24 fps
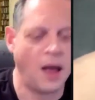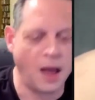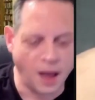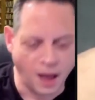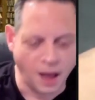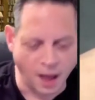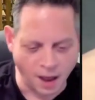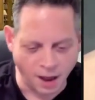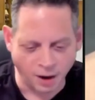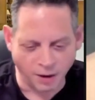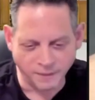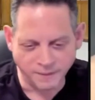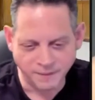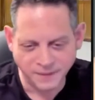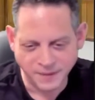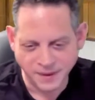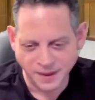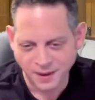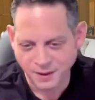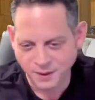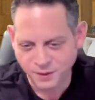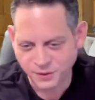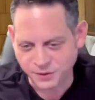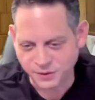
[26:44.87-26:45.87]
Oh,
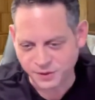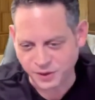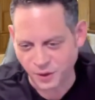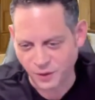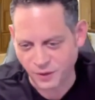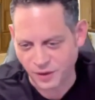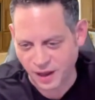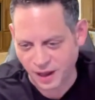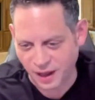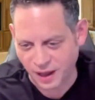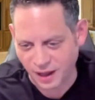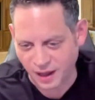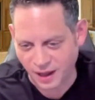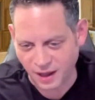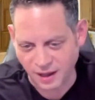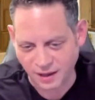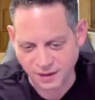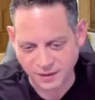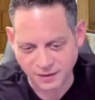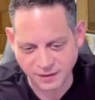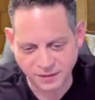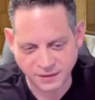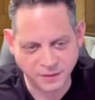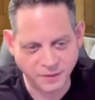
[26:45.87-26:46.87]
so
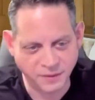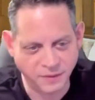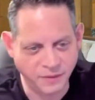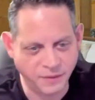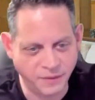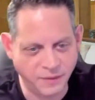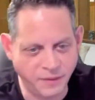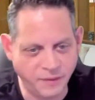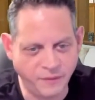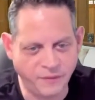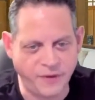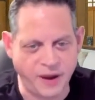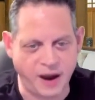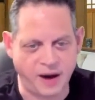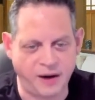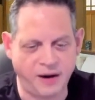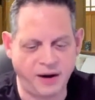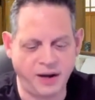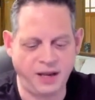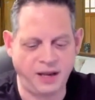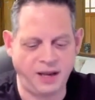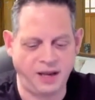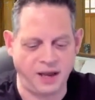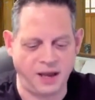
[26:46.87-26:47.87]

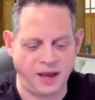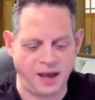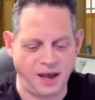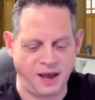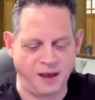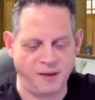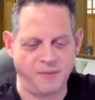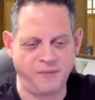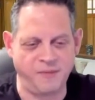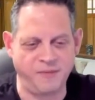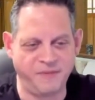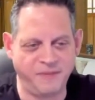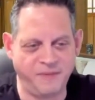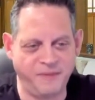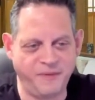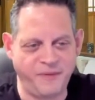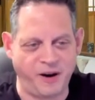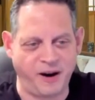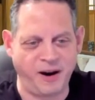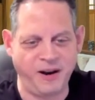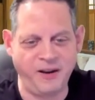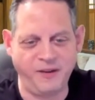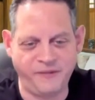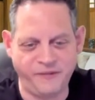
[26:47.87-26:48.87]
very
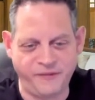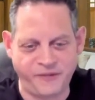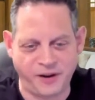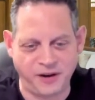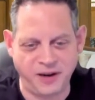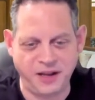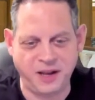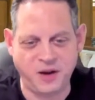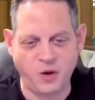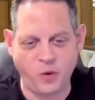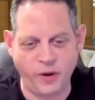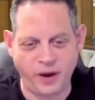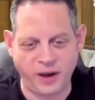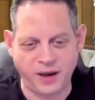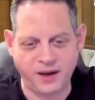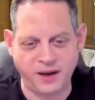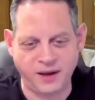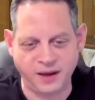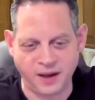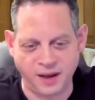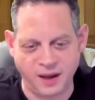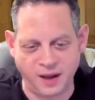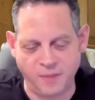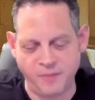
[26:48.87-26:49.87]
funny, quick
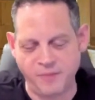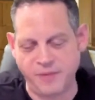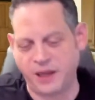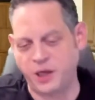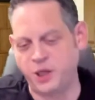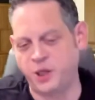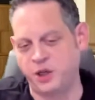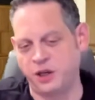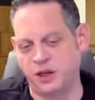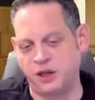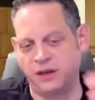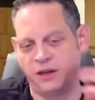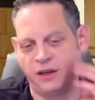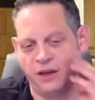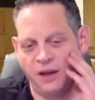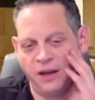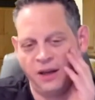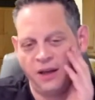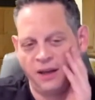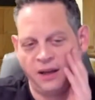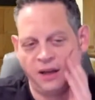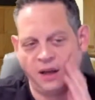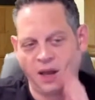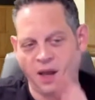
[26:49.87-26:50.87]
mention
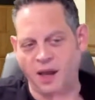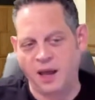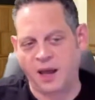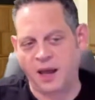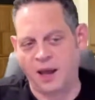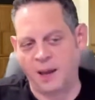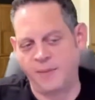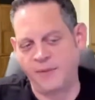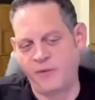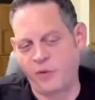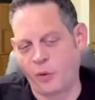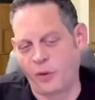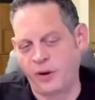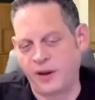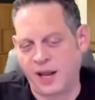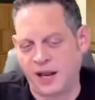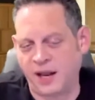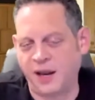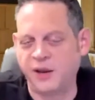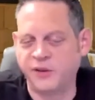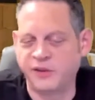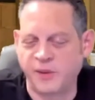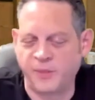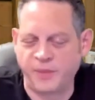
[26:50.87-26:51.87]
before we get
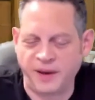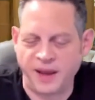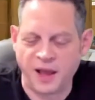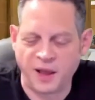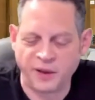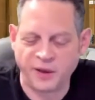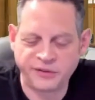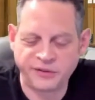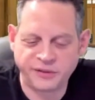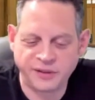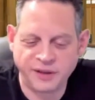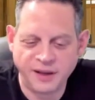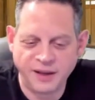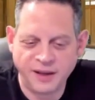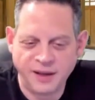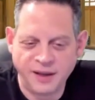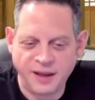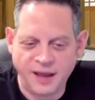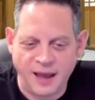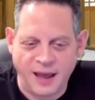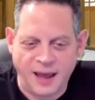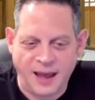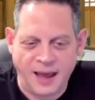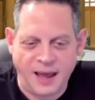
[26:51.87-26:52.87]
into something else.
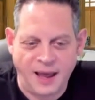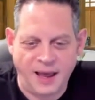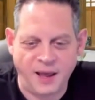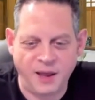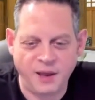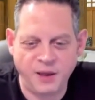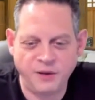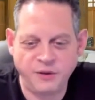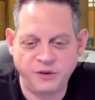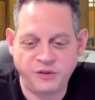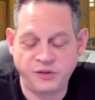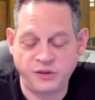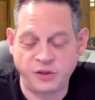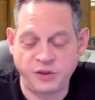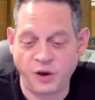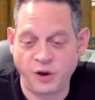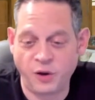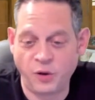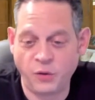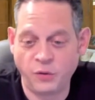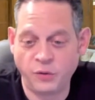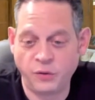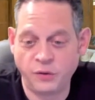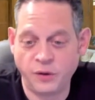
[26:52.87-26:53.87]

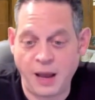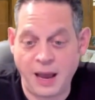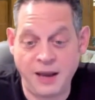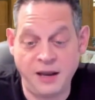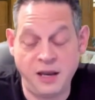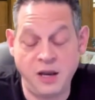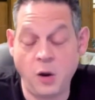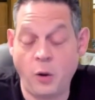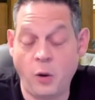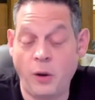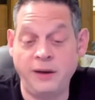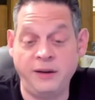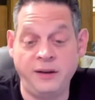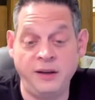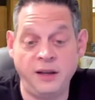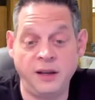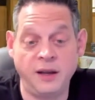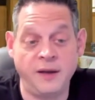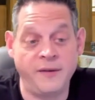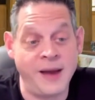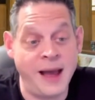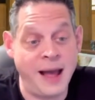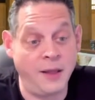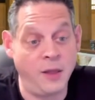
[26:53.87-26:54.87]
So I had no
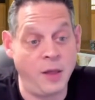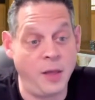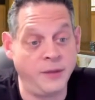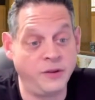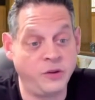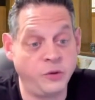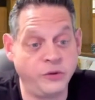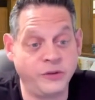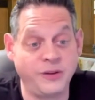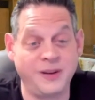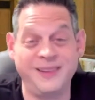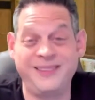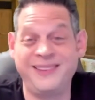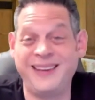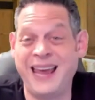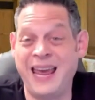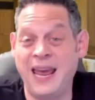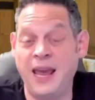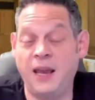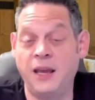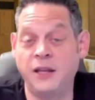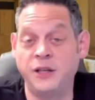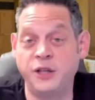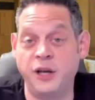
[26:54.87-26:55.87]
idea how long this was going to
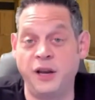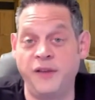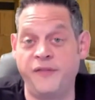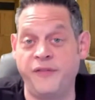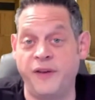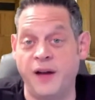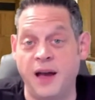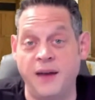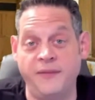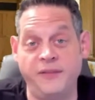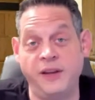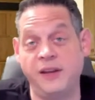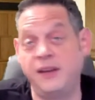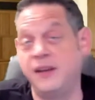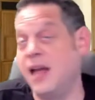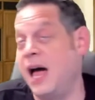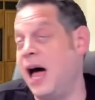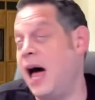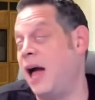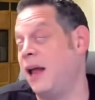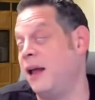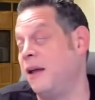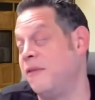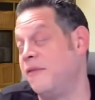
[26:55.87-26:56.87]
take. J5 did
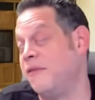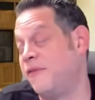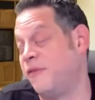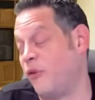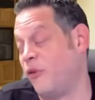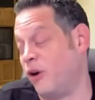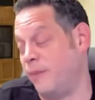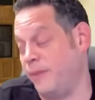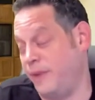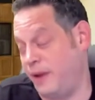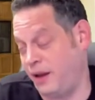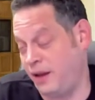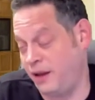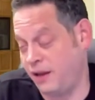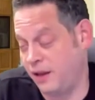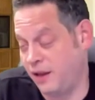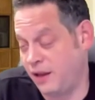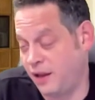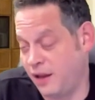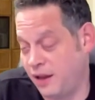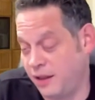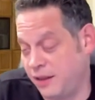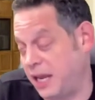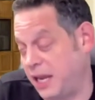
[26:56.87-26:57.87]
not inform me
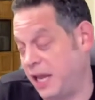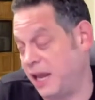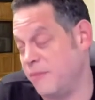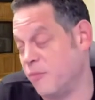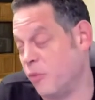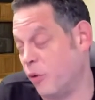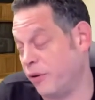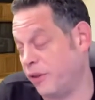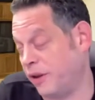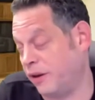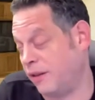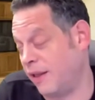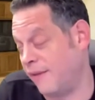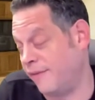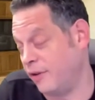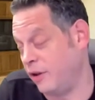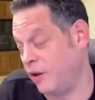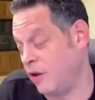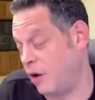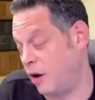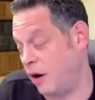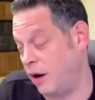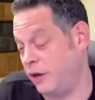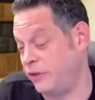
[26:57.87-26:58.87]
that he had more than 11
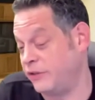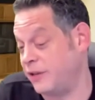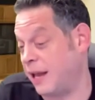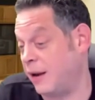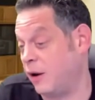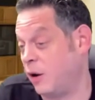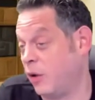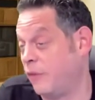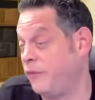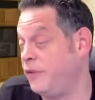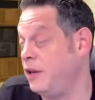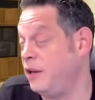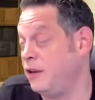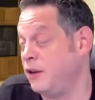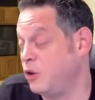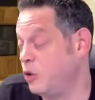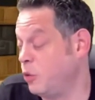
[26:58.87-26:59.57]
cards. I don't know if he knew.